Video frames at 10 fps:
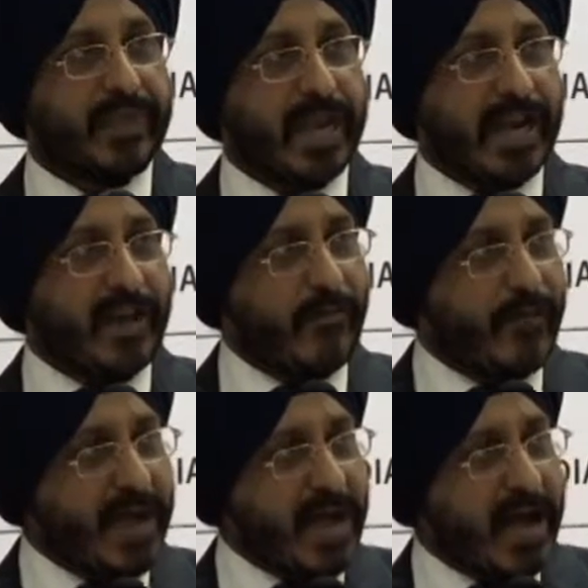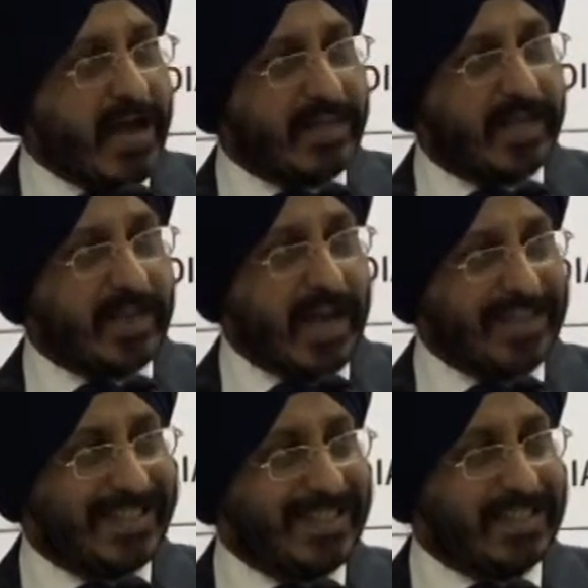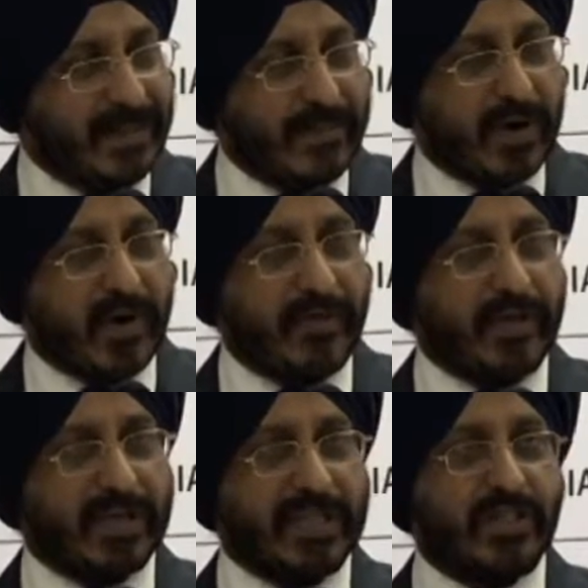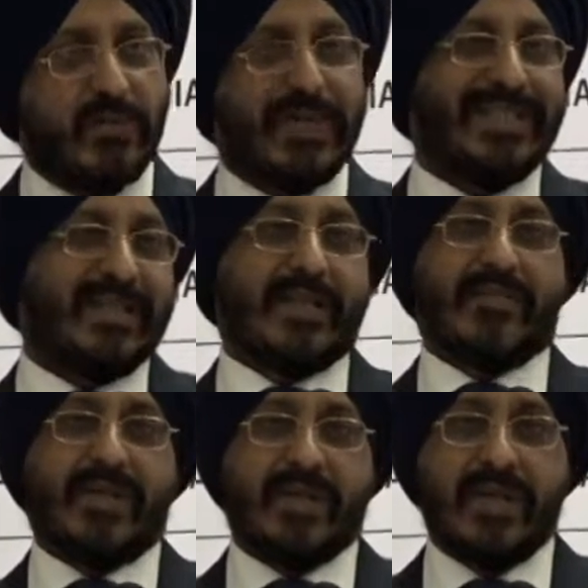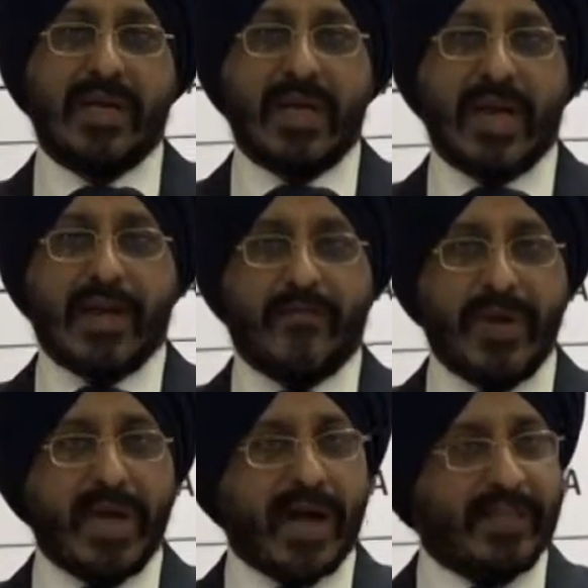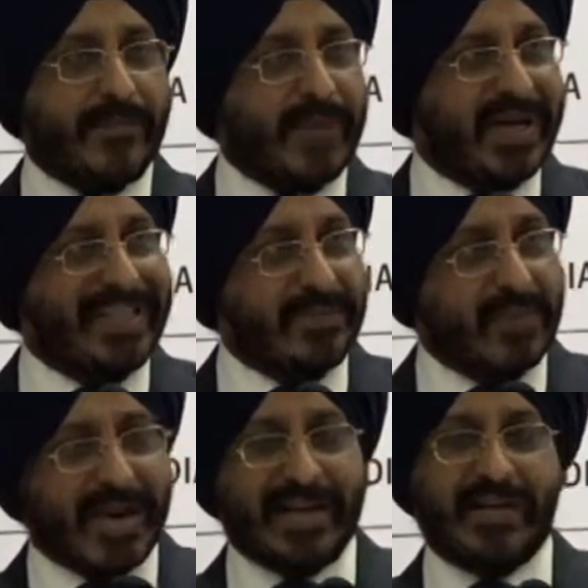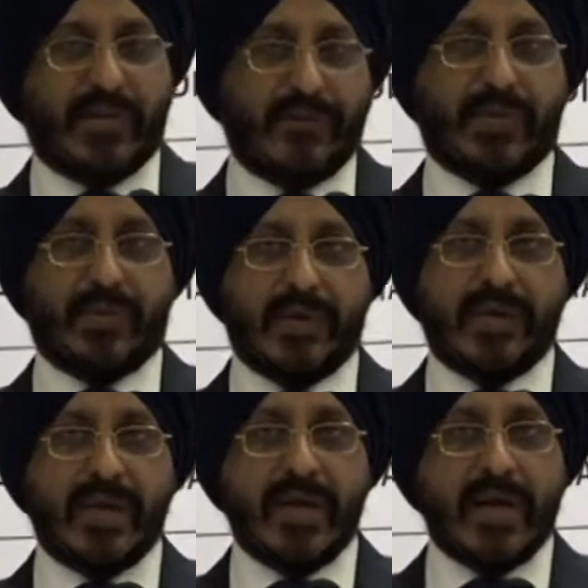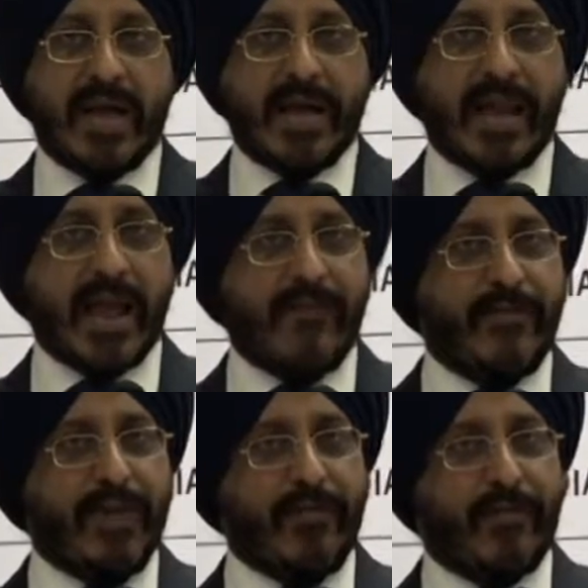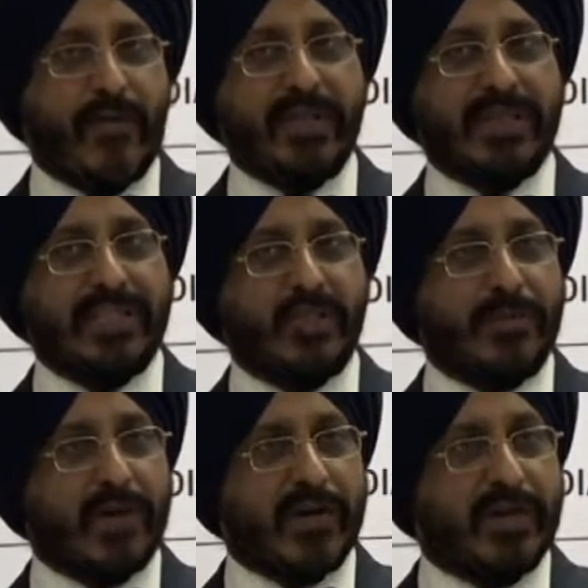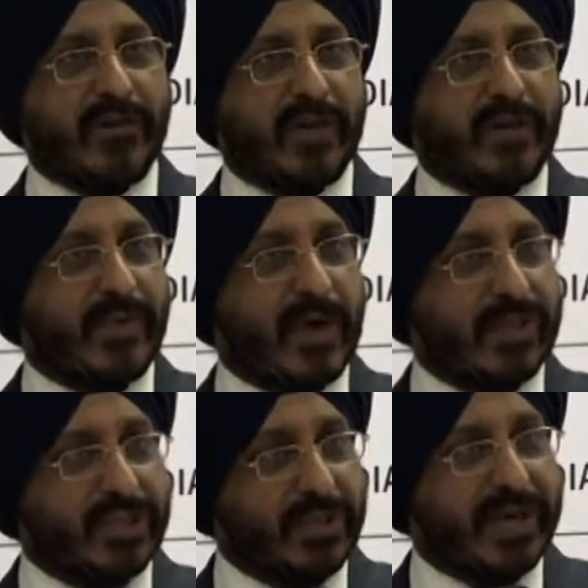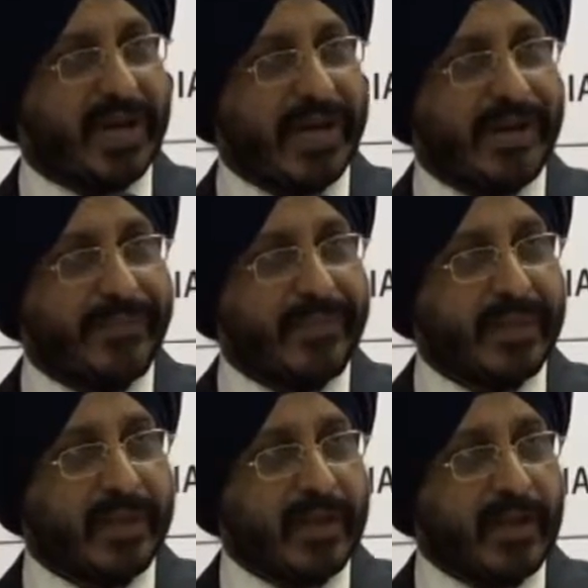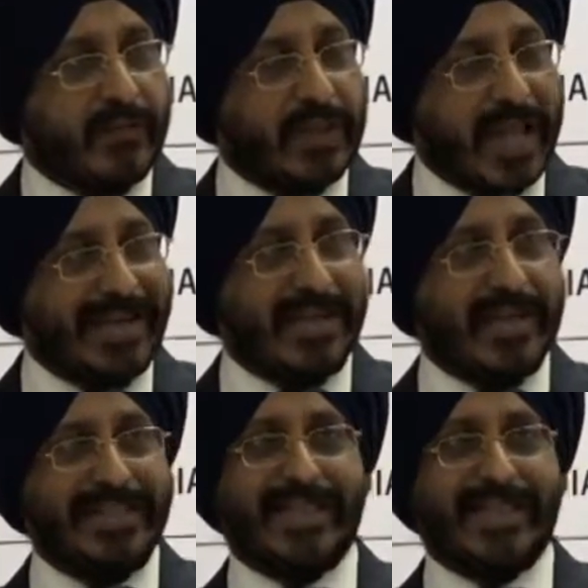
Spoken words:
And if we are the largest number of consumers in the world and we are the biggest market of the world and every 4th consumer of the world belongs to India, if that is